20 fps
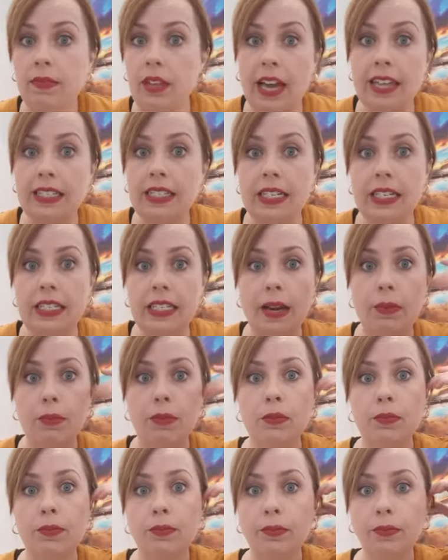as an
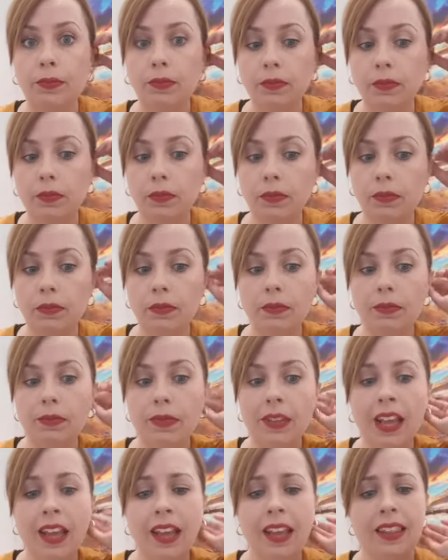example,
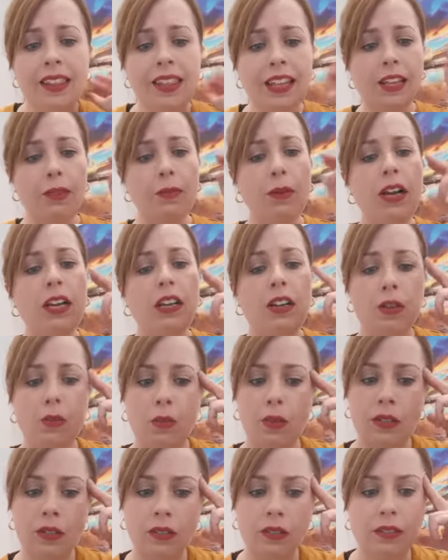then you might go,
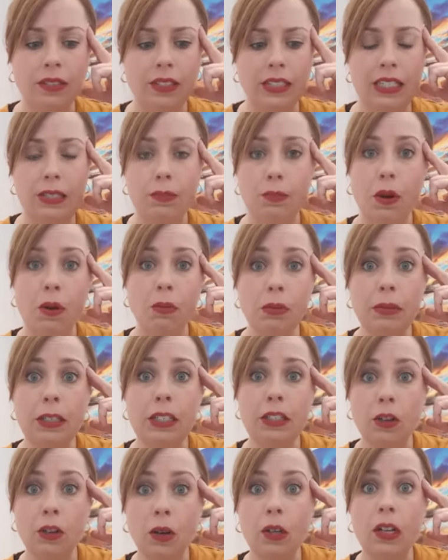well, there's
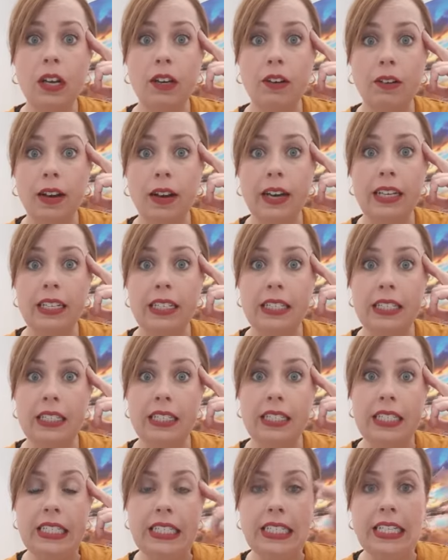probably not a great
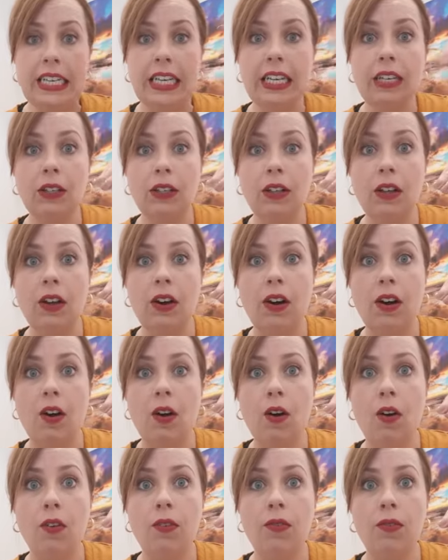deal
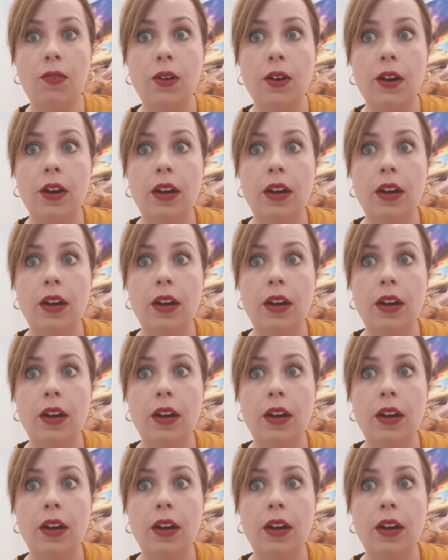of